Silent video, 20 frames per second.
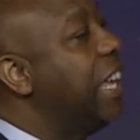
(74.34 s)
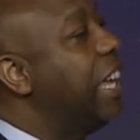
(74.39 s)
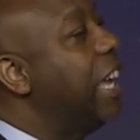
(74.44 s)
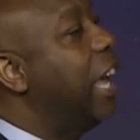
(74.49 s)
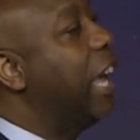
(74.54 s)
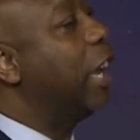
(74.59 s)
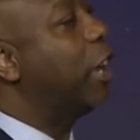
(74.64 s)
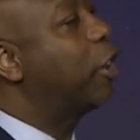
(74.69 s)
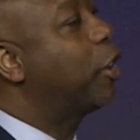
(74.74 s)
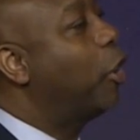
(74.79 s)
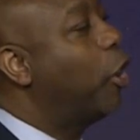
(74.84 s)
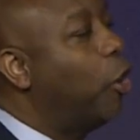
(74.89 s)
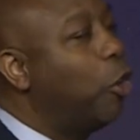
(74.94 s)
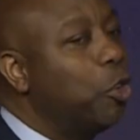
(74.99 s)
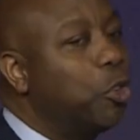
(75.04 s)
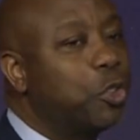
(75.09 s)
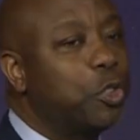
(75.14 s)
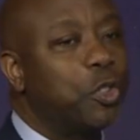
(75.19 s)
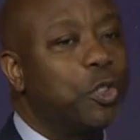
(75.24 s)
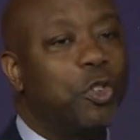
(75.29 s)
a
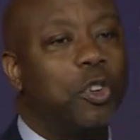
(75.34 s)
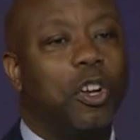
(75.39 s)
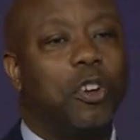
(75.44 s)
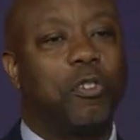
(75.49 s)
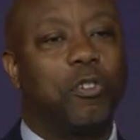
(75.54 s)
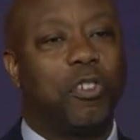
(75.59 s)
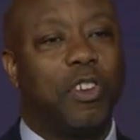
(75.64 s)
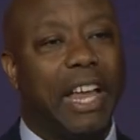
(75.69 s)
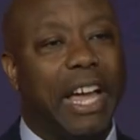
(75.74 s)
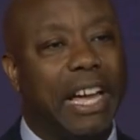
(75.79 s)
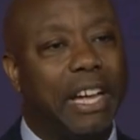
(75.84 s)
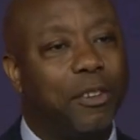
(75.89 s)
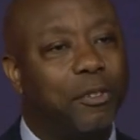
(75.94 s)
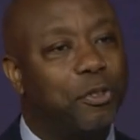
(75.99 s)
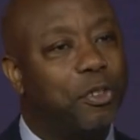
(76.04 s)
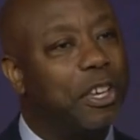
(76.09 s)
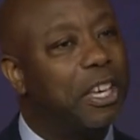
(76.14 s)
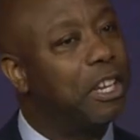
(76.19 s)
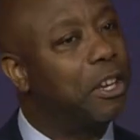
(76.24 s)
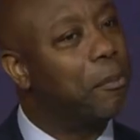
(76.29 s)
culture of life
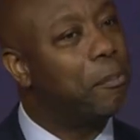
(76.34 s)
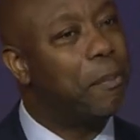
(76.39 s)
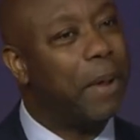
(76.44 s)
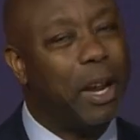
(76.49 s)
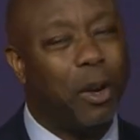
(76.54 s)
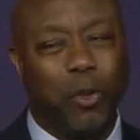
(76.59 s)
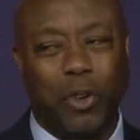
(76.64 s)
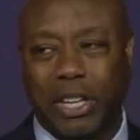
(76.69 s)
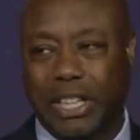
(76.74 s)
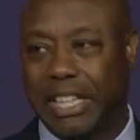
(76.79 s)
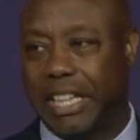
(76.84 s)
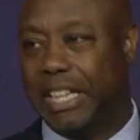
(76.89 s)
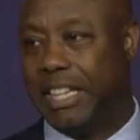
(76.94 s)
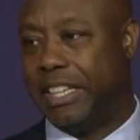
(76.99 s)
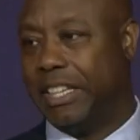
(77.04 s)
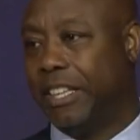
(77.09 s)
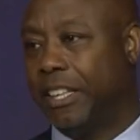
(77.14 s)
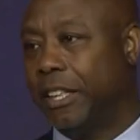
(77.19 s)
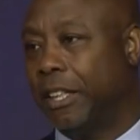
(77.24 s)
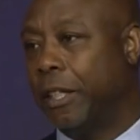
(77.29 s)
in America,
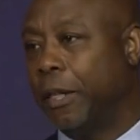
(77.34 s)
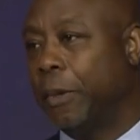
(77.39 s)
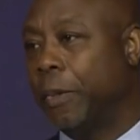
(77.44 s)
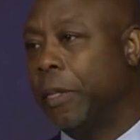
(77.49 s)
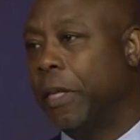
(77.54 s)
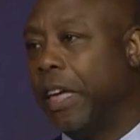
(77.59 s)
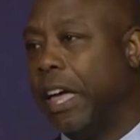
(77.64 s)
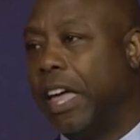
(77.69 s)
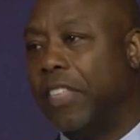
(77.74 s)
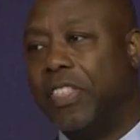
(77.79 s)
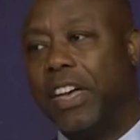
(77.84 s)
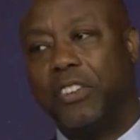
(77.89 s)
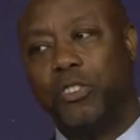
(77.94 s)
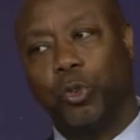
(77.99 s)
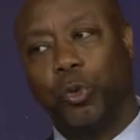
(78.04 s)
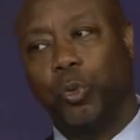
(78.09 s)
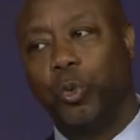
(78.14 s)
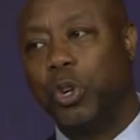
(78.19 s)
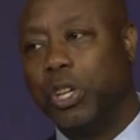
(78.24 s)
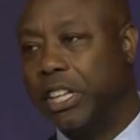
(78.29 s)
and that's a
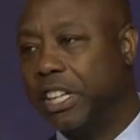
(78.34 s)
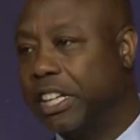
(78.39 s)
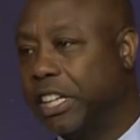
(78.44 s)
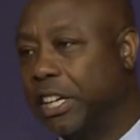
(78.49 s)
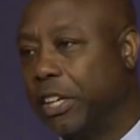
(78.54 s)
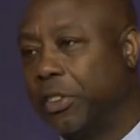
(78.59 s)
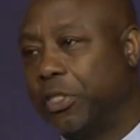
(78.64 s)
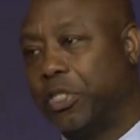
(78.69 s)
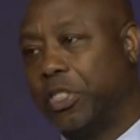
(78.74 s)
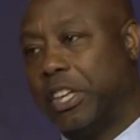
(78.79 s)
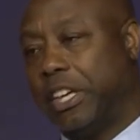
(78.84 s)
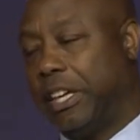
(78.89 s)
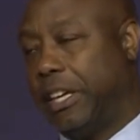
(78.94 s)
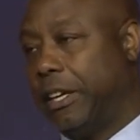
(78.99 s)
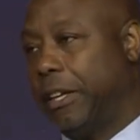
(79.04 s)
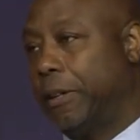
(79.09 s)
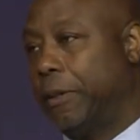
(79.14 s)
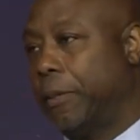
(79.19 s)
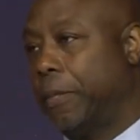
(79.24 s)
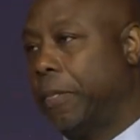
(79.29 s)
really good thing.
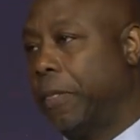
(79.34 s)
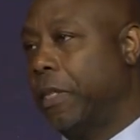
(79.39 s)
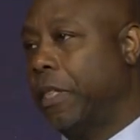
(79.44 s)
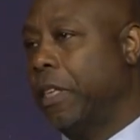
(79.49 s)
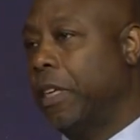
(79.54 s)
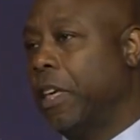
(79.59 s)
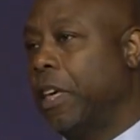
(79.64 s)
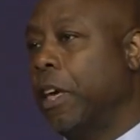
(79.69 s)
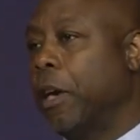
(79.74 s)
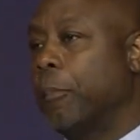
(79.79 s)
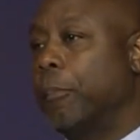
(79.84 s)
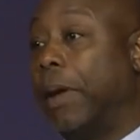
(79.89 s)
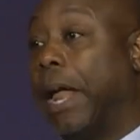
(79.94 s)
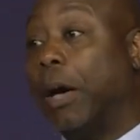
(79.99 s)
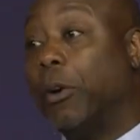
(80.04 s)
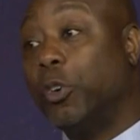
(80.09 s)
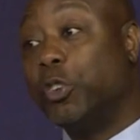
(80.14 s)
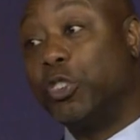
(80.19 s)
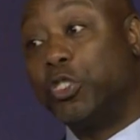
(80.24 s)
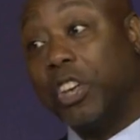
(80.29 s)
But I
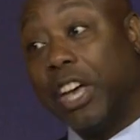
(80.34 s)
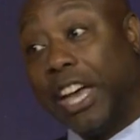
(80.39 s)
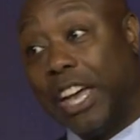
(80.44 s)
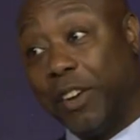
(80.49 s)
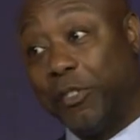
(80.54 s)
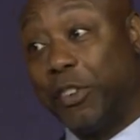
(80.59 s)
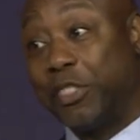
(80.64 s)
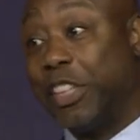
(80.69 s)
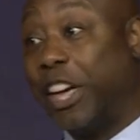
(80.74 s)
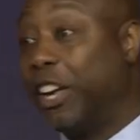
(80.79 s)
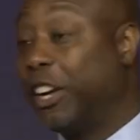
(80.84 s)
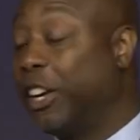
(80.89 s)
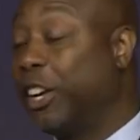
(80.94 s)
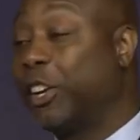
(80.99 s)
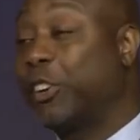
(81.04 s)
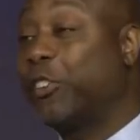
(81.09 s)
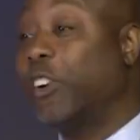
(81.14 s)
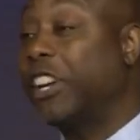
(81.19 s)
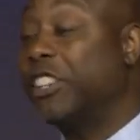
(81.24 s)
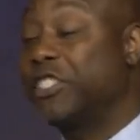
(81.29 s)
will say, without any
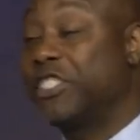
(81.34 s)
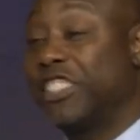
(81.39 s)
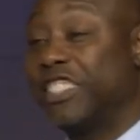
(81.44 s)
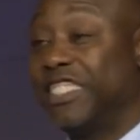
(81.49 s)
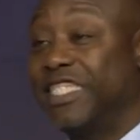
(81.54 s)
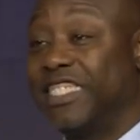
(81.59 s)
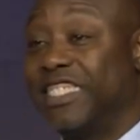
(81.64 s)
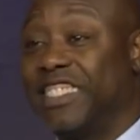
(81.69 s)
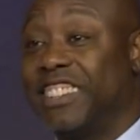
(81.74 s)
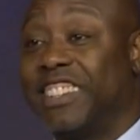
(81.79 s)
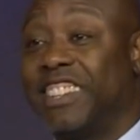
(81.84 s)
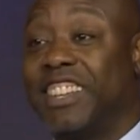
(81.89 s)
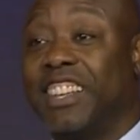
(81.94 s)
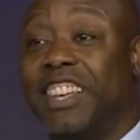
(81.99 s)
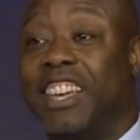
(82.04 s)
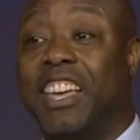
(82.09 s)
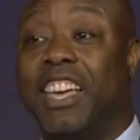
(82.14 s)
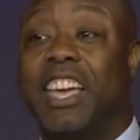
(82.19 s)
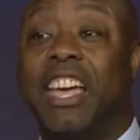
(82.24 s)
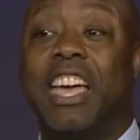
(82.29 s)
question,
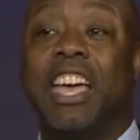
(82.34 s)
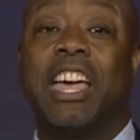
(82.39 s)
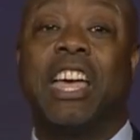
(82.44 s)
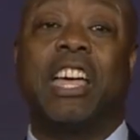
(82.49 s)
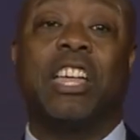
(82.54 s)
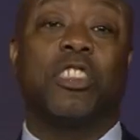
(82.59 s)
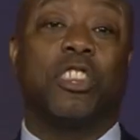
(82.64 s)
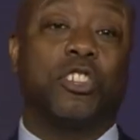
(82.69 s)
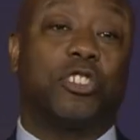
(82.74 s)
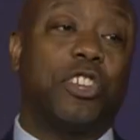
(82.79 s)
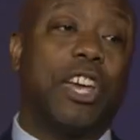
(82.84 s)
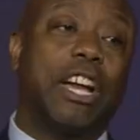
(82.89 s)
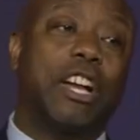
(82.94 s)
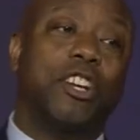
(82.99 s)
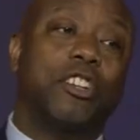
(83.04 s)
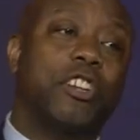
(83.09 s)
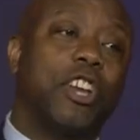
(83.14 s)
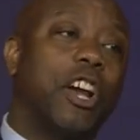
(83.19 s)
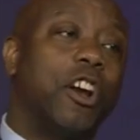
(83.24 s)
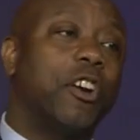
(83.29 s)
the
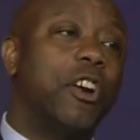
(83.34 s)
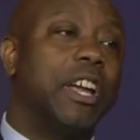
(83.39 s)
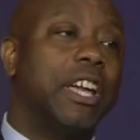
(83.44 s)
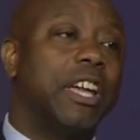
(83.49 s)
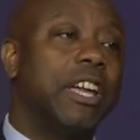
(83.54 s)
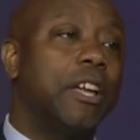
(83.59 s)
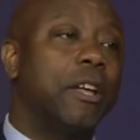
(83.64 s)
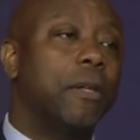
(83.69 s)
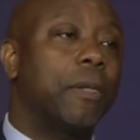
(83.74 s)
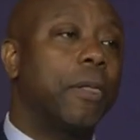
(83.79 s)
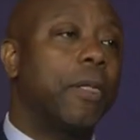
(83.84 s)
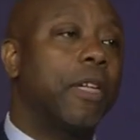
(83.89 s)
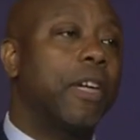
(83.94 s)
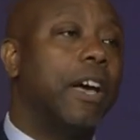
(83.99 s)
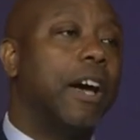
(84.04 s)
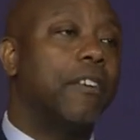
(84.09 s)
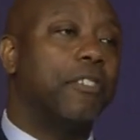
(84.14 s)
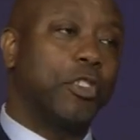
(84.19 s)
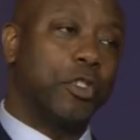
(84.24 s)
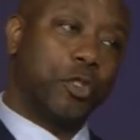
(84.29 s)
Secretary
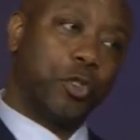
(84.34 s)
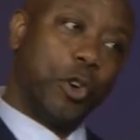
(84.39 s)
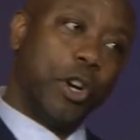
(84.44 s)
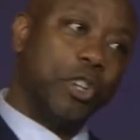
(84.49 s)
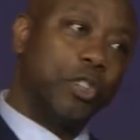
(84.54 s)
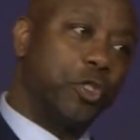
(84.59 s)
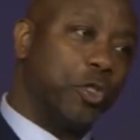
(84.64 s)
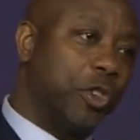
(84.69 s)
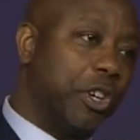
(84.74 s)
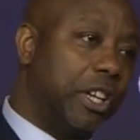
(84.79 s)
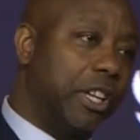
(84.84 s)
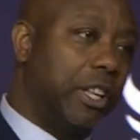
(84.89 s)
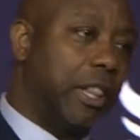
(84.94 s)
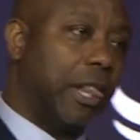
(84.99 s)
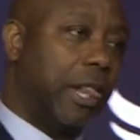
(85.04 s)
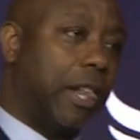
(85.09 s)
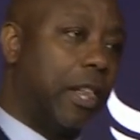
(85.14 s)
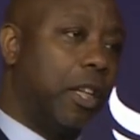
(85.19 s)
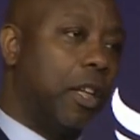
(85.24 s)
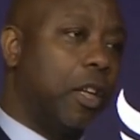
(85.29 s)
of the Treasury
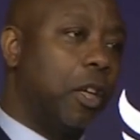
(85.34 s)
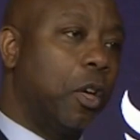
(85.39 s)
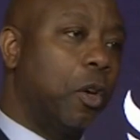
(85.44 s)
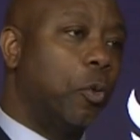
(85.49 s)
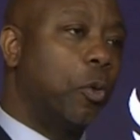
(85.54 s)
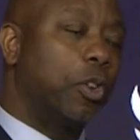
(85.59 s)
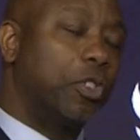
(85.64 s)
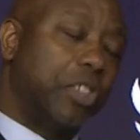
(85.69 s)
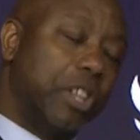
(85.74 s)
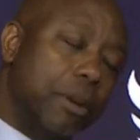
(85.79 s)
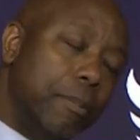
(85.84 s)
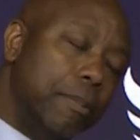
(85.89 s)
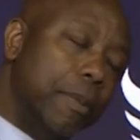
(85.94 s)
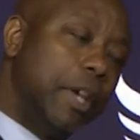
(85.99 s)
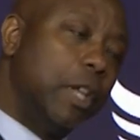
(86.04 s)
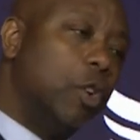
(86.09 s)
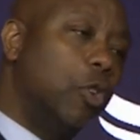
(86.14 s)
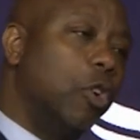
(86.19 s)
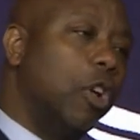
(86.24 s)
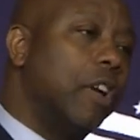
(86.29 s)
was in the
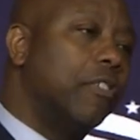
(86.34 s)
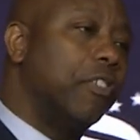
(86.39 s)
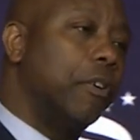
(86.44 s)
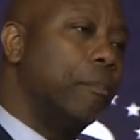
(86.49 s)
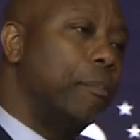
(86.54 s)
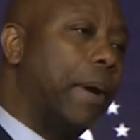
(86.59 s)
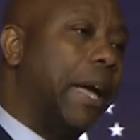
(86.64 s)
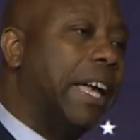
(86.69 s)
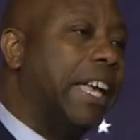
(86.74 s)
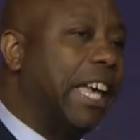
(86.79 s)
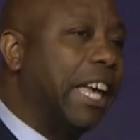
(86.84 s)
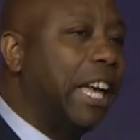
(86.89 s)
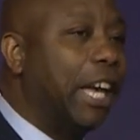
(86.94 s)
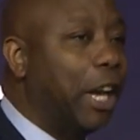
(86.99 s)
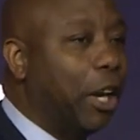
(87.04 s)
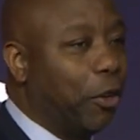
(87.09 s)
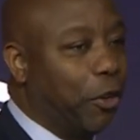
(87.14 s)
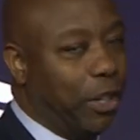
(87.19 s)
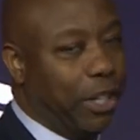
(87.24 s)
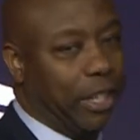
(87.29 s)
middle of a banking
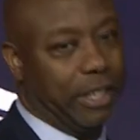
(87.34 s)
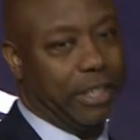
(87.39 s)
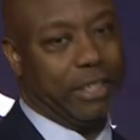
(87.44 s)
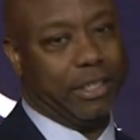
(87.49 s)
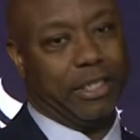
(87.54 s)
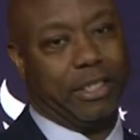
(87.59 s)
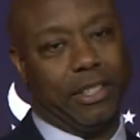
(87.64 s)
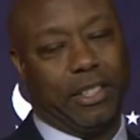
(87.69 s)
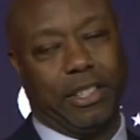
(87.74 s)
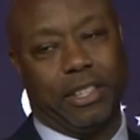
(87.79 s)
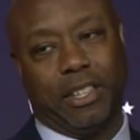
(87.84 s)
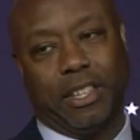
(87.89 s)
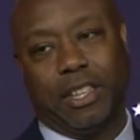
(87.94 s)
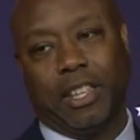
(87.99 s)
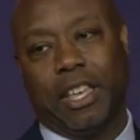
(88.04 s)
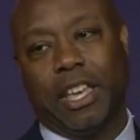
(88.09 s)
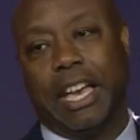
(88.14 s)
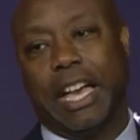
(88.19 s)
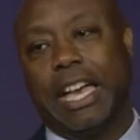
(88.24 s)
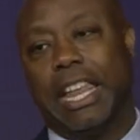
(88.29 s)
hearing,
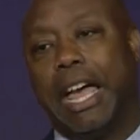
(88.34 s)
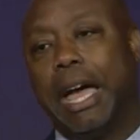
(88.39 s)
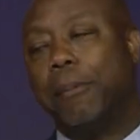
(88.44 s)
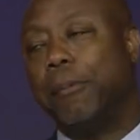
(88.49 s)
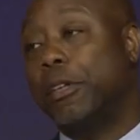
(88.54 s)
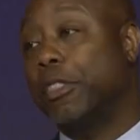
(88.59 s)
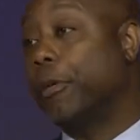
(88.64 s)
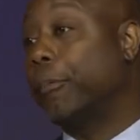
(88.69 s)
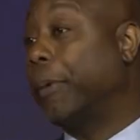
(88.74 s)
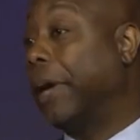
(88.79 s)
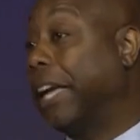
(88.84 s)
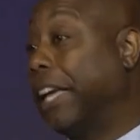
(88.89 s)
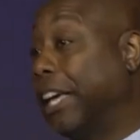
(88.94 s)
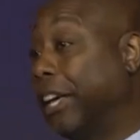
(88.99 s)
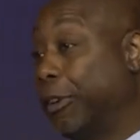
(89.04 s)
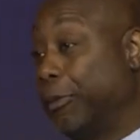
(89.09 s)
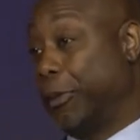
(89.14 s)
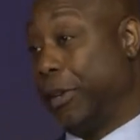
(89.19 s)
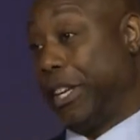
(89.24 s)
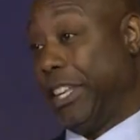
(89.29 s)
and I'm on the banking
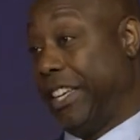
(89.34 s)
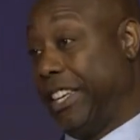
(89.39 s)
committee,